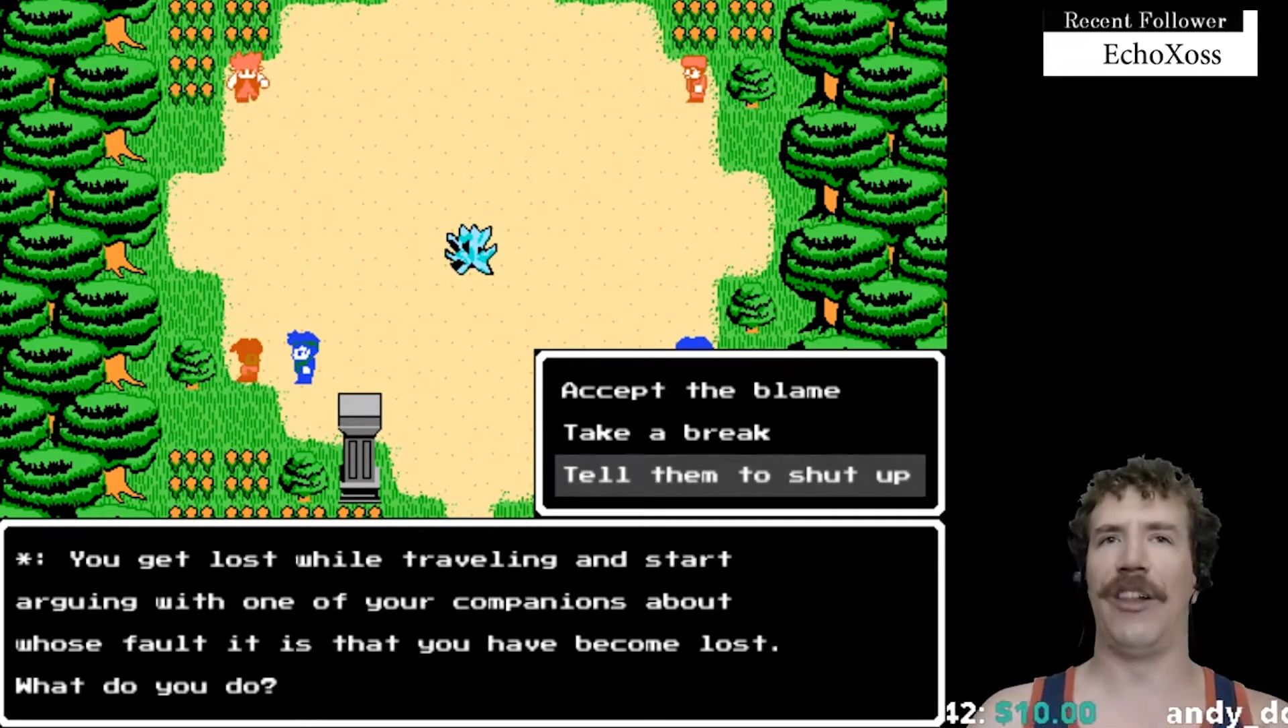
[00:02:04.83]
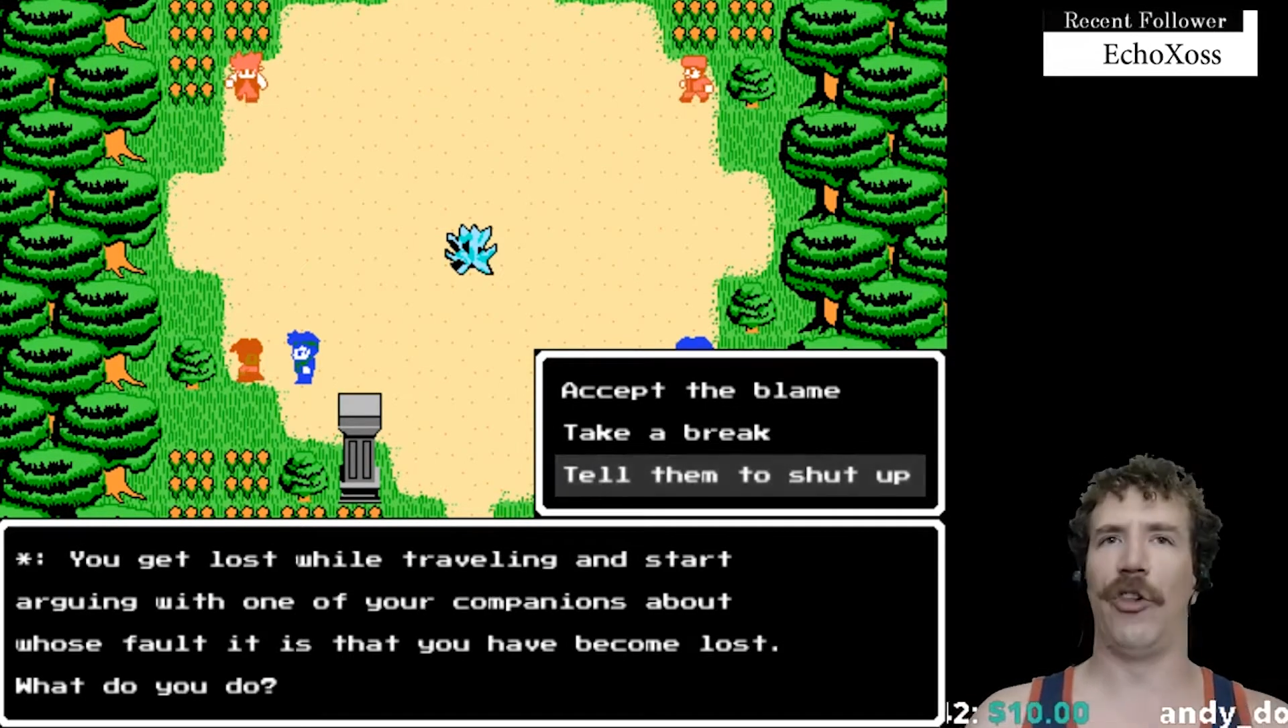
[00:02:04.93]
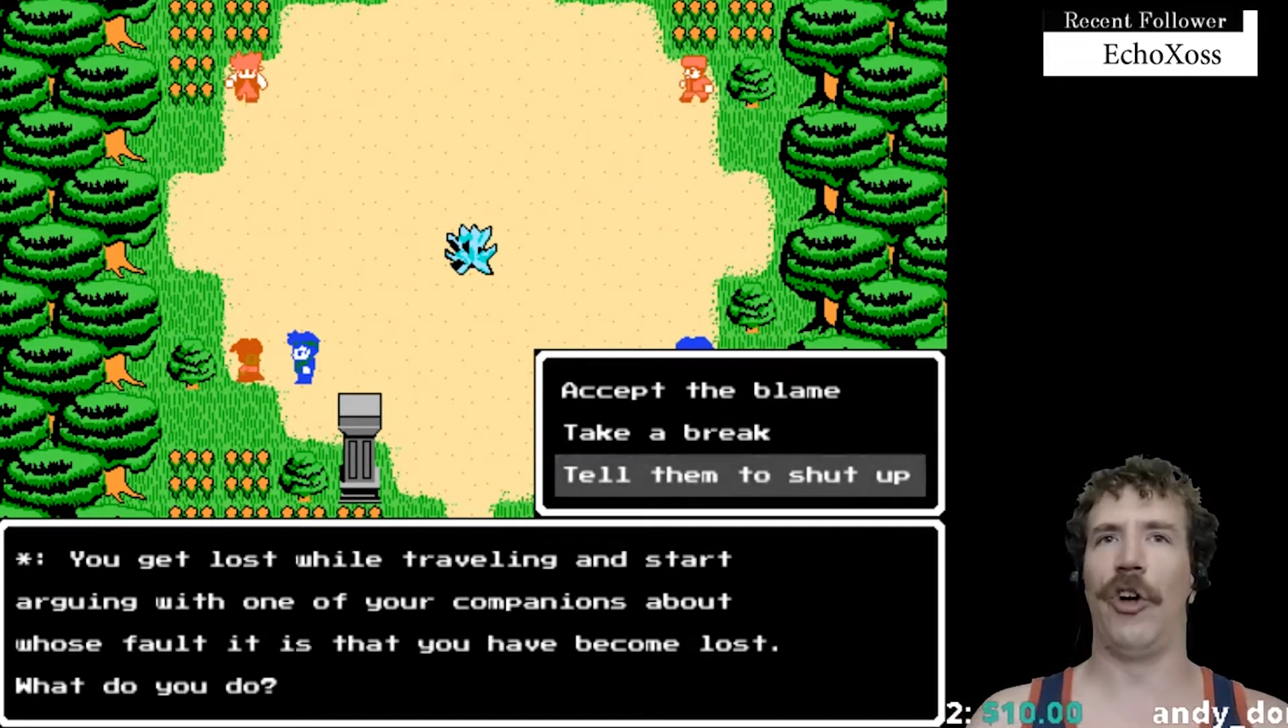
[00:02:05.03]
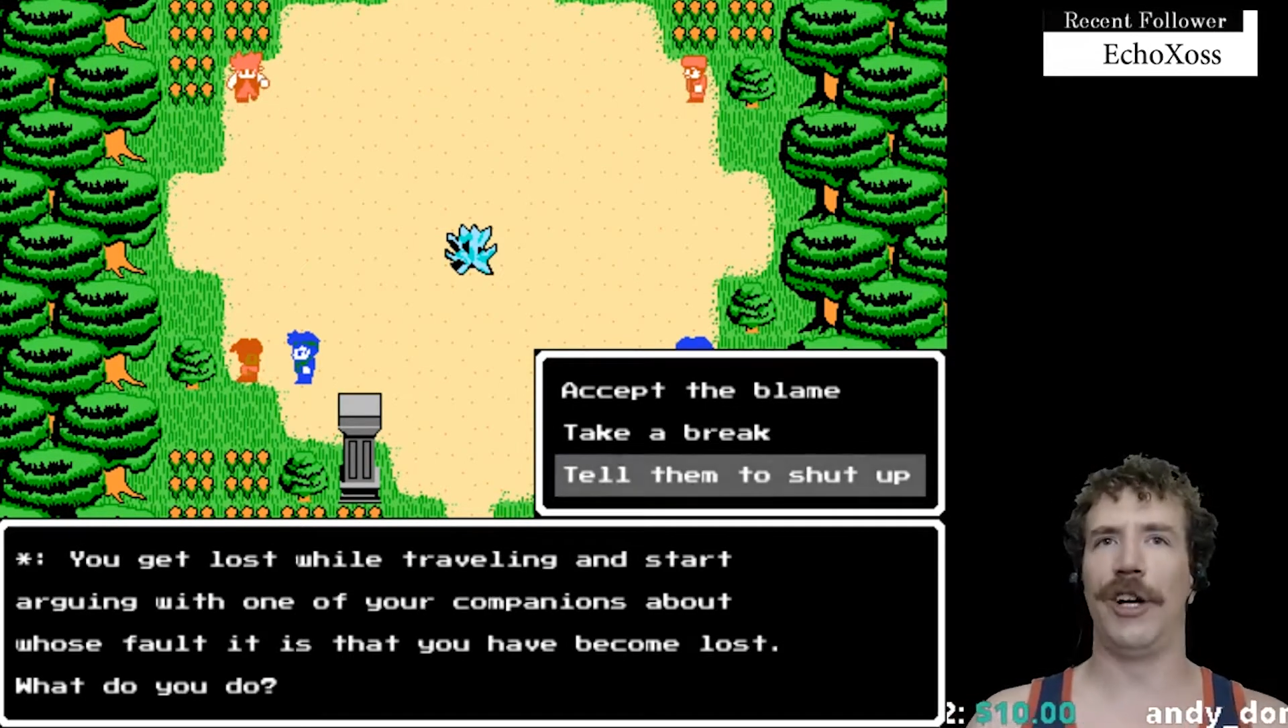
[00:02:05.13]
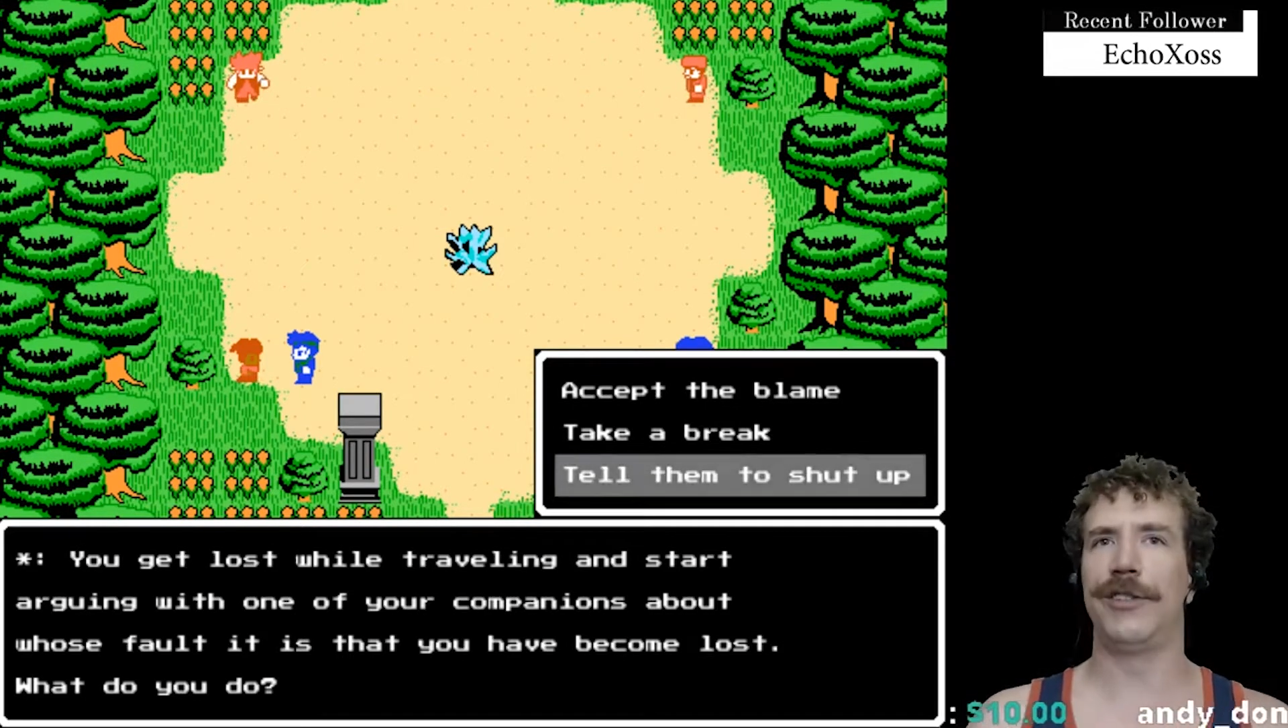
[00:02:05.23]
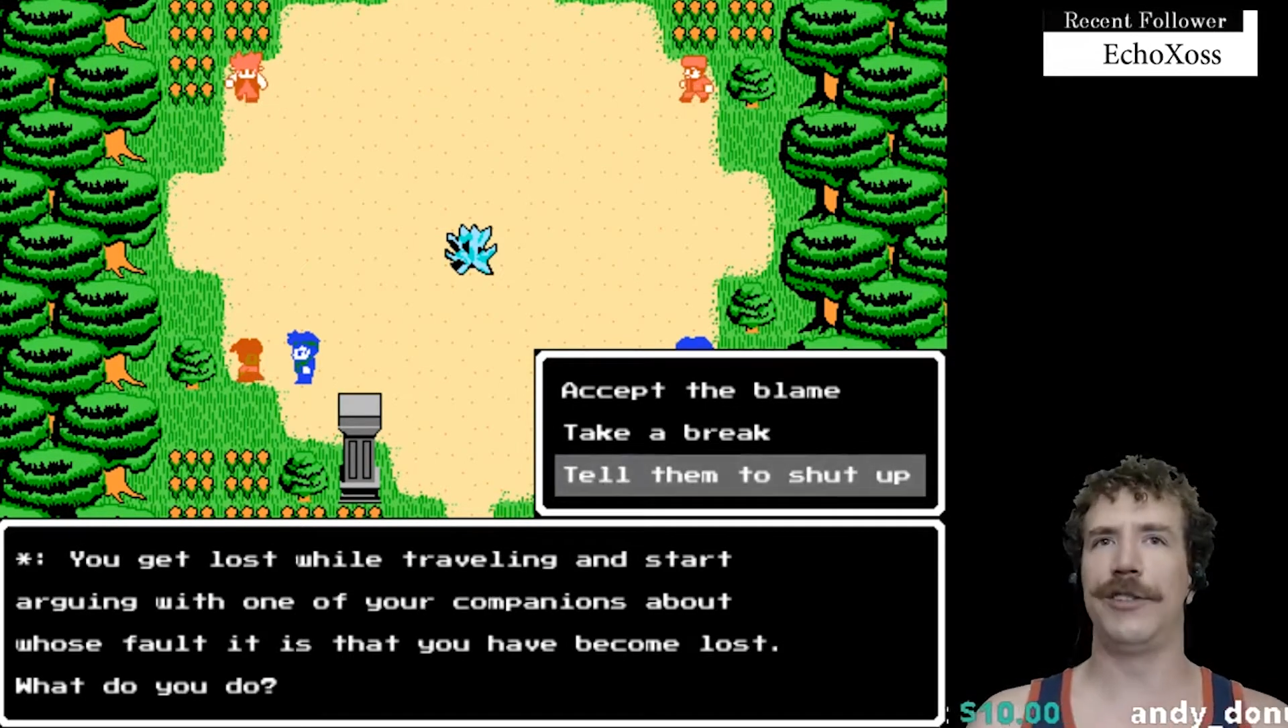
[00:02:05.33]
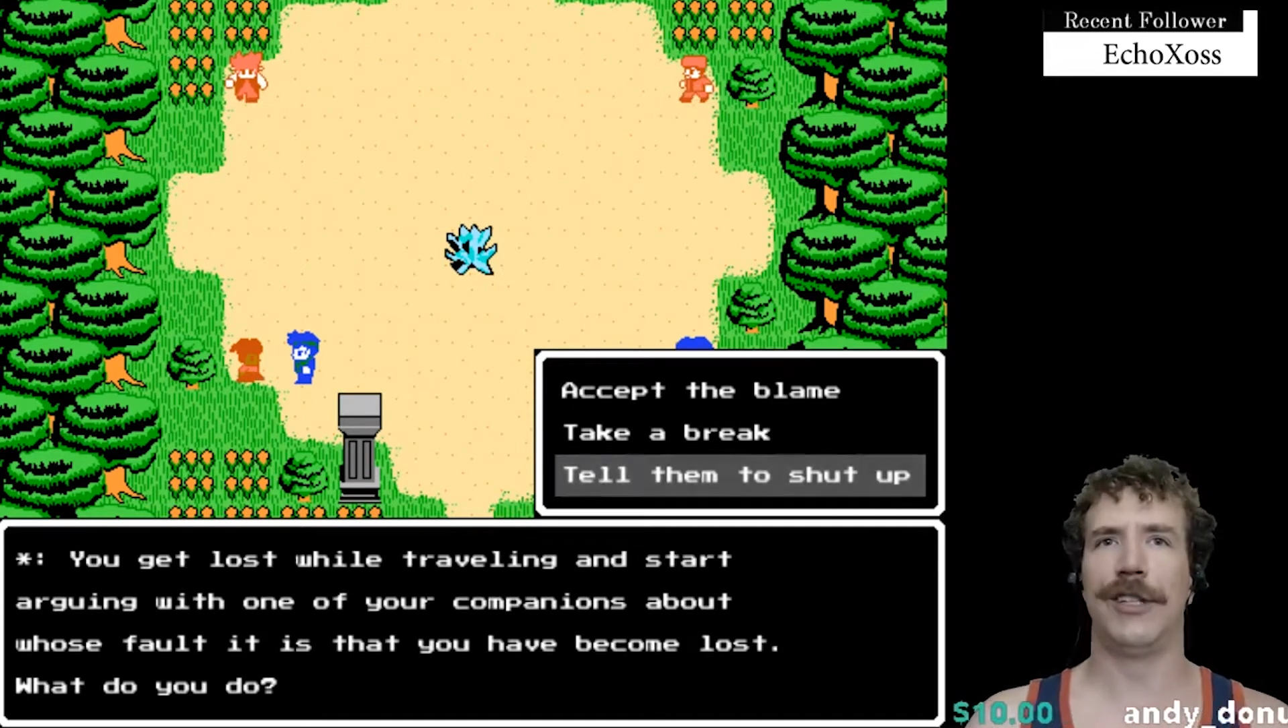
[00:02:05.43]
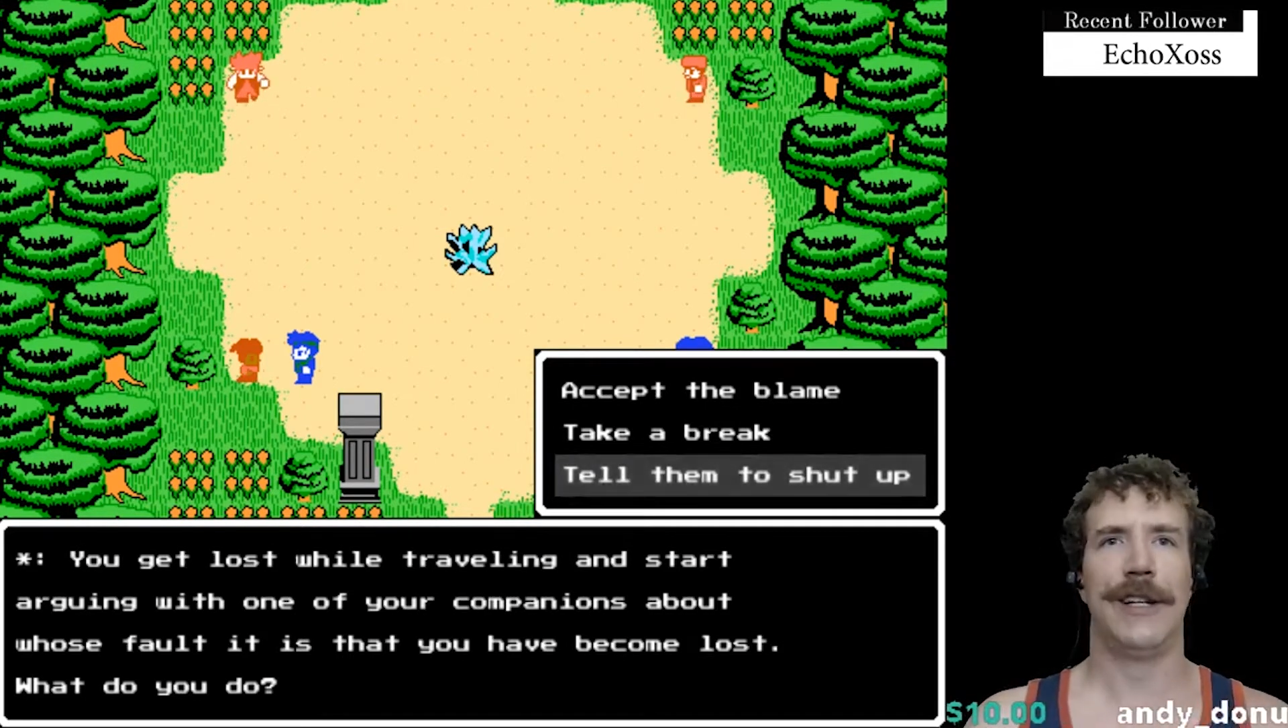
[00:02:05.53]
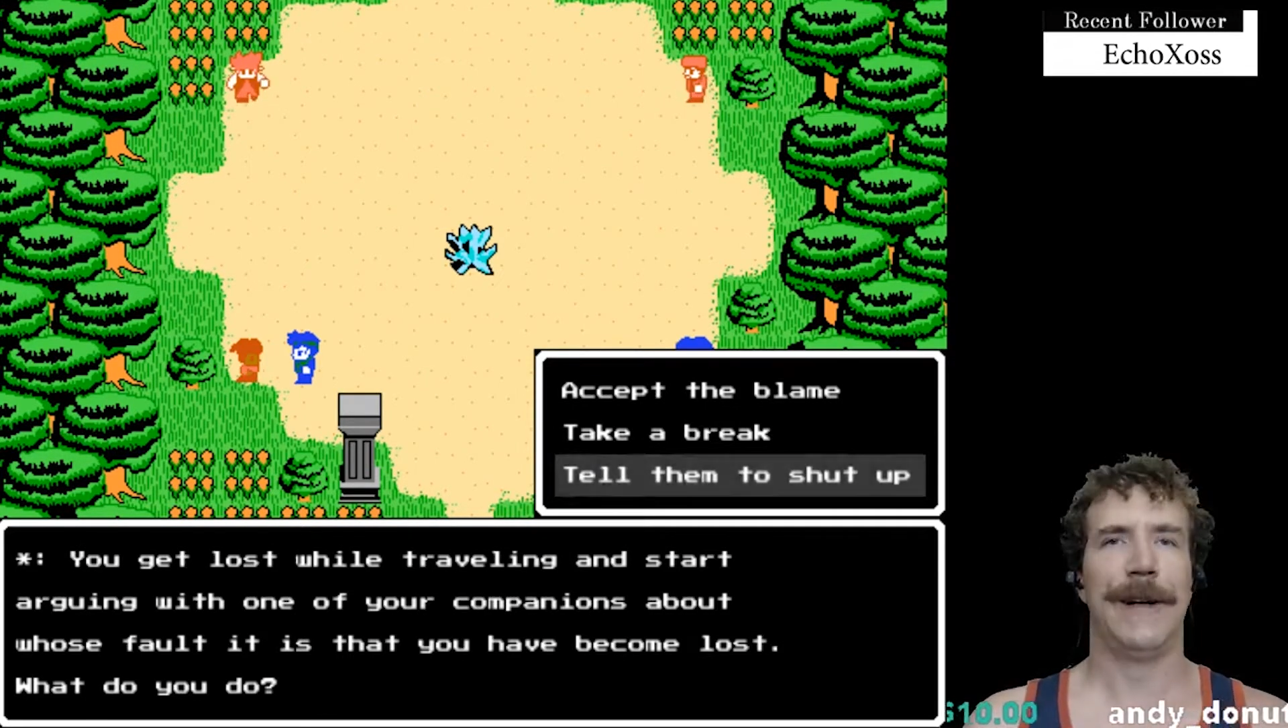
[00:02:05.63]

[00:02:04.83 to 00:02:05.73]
lost,